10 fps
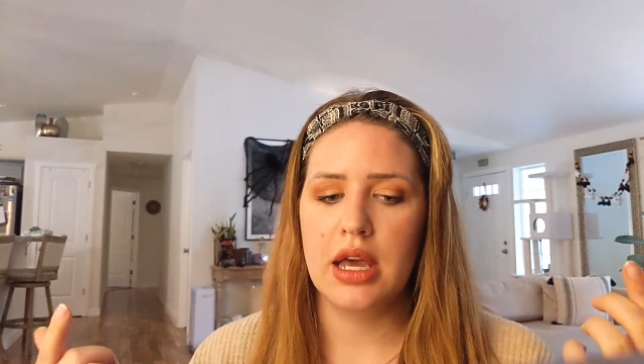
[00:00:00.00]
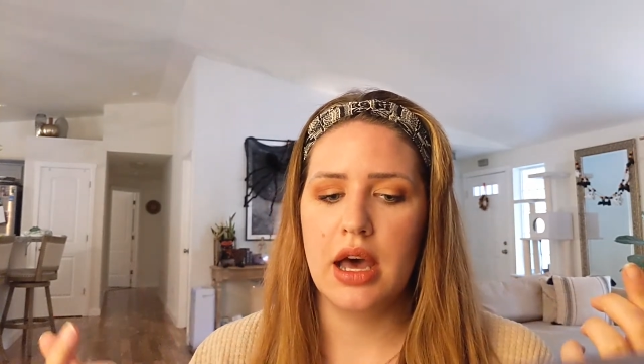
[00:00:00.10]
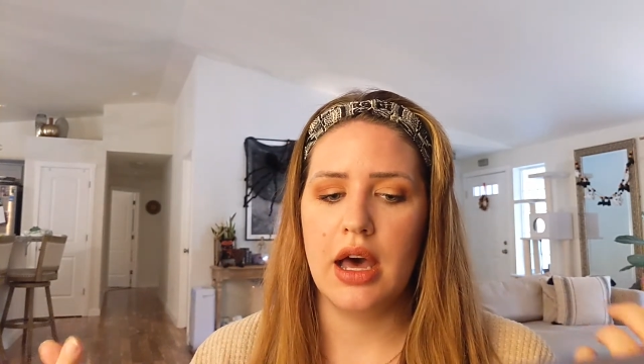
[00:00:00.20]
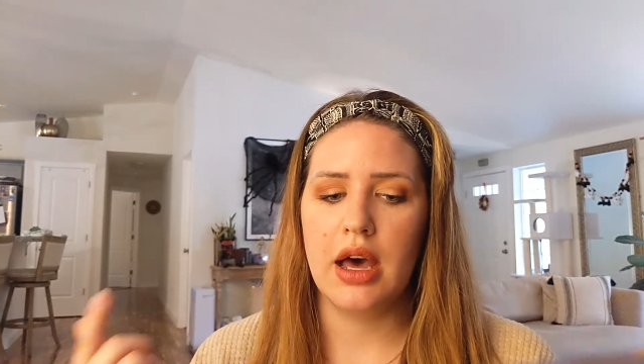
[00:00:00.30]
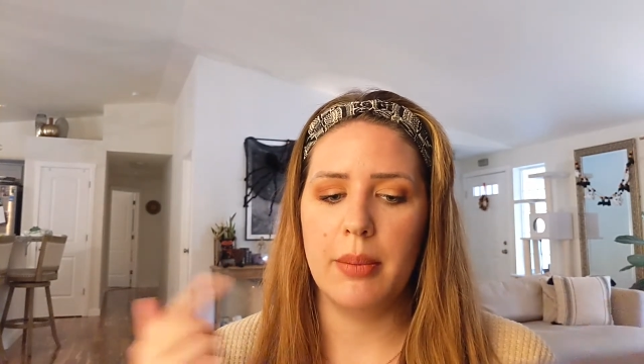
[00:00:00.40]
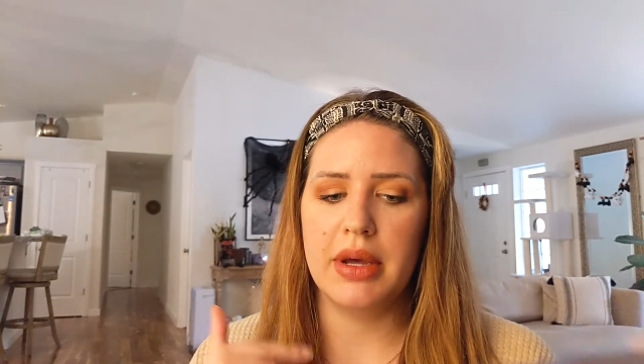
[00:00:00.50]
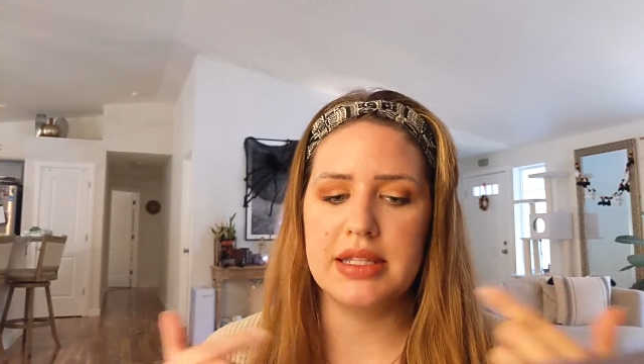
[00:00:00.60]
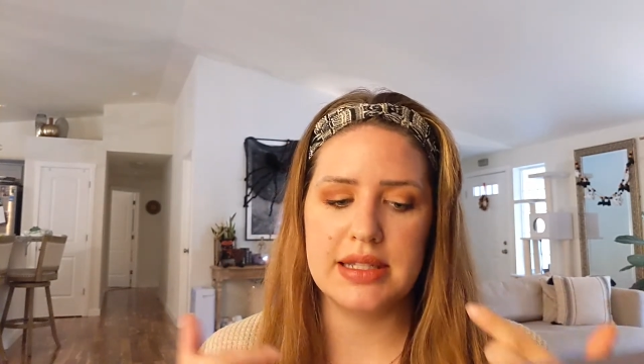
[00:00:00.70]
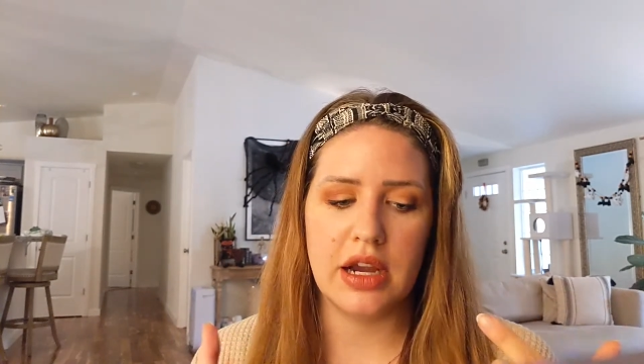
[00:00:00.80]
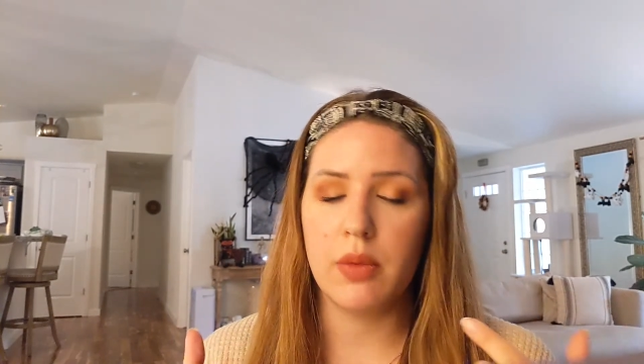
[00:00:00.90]
a
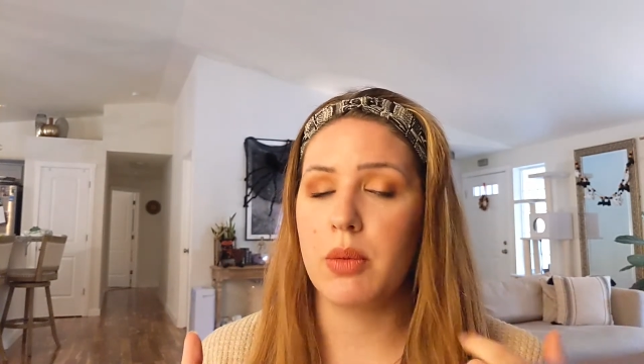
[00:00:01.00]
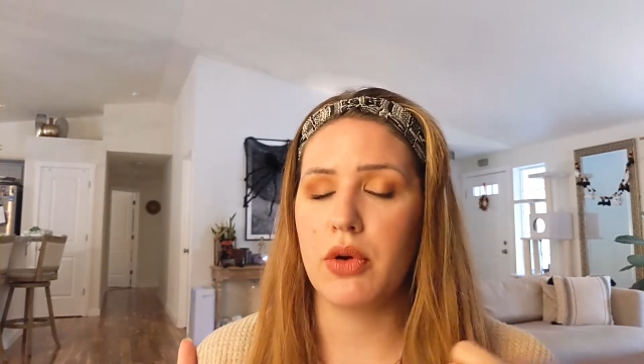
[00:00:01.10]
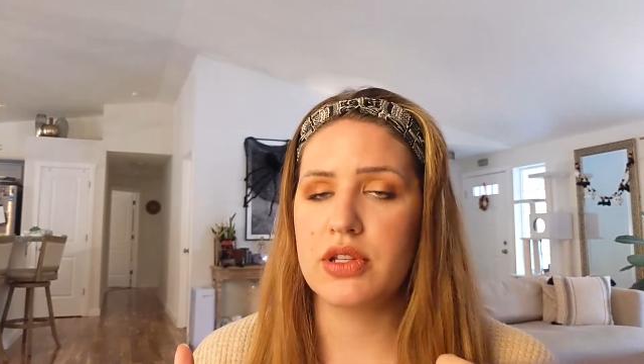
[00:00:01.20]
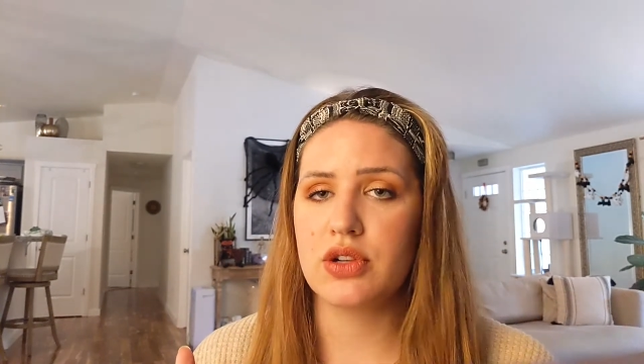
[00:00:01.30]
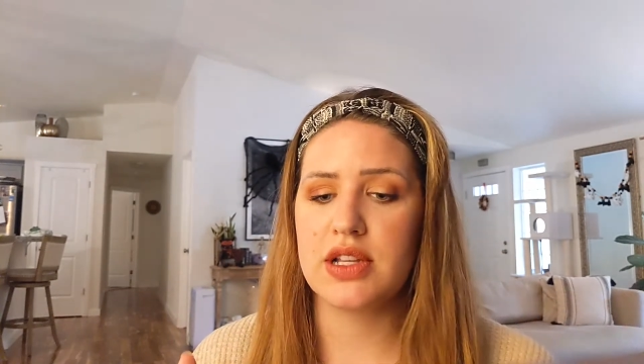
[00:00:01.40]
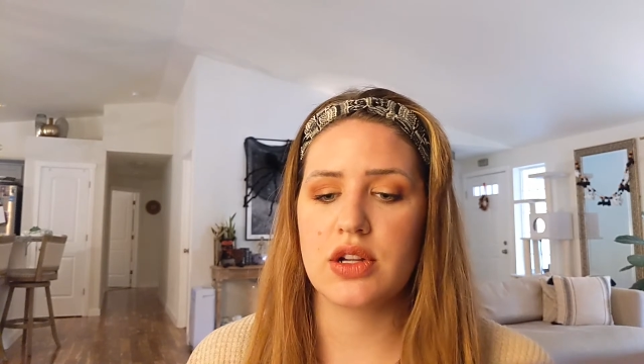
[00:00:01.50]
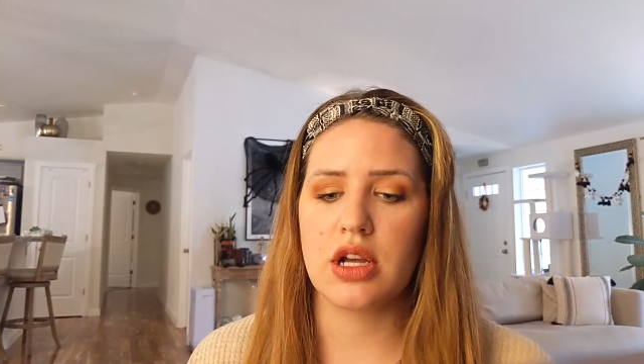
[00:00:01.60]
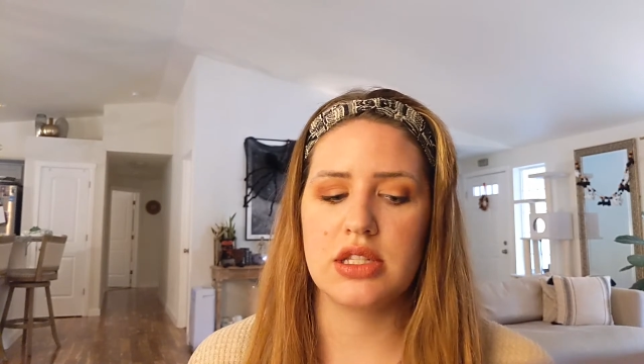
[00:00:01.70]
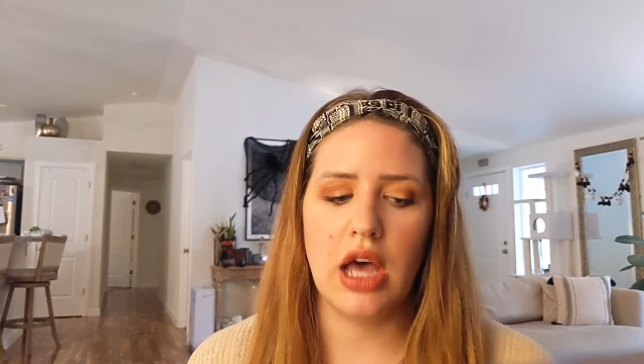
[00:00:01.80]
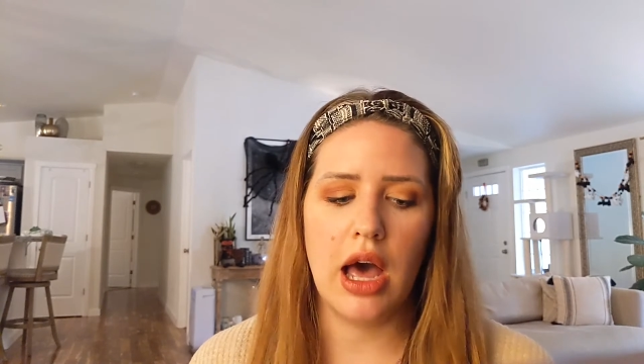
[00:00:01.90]
serum or moisturizer
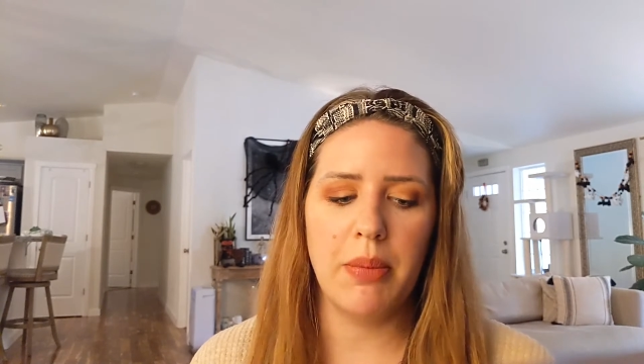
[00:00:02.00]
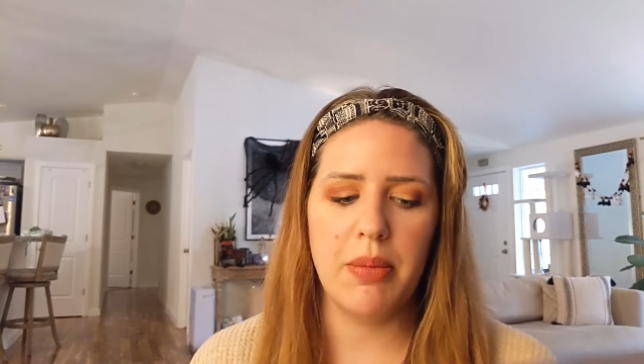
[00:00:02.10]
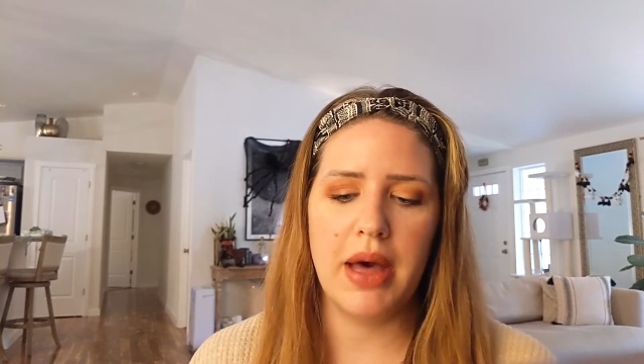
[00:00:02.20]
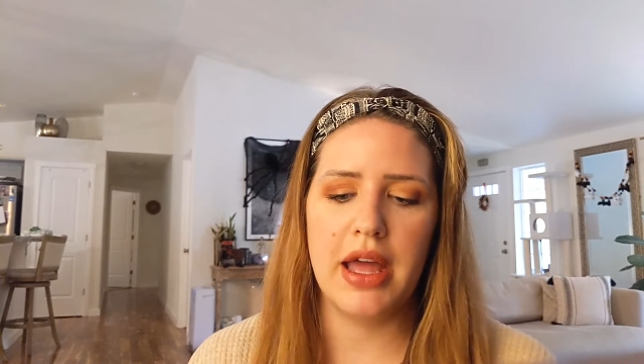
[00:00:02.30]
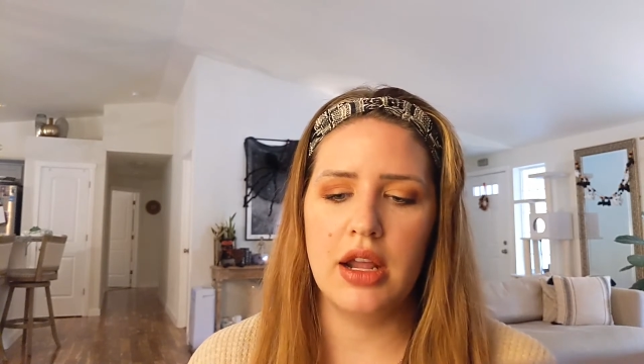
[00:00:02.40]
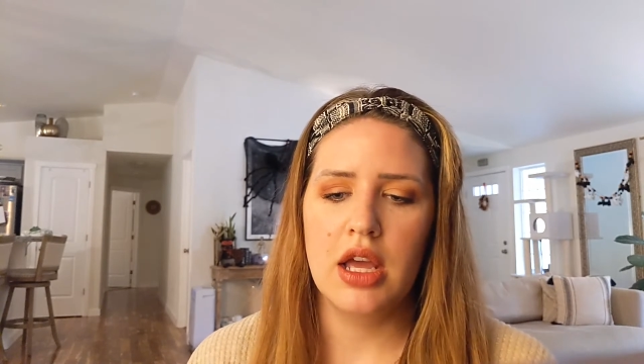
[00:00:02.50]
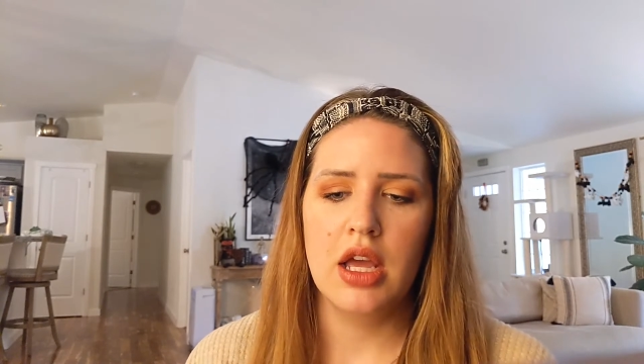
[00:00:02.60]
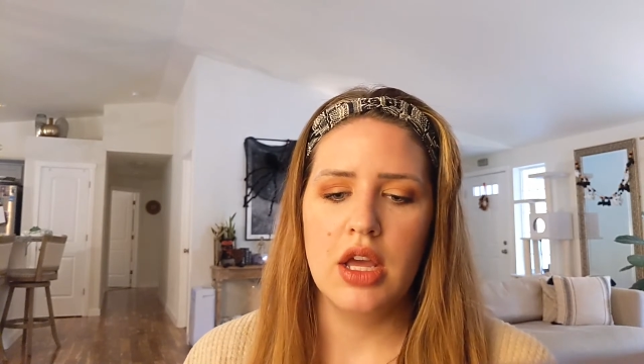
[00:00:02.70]
on top. But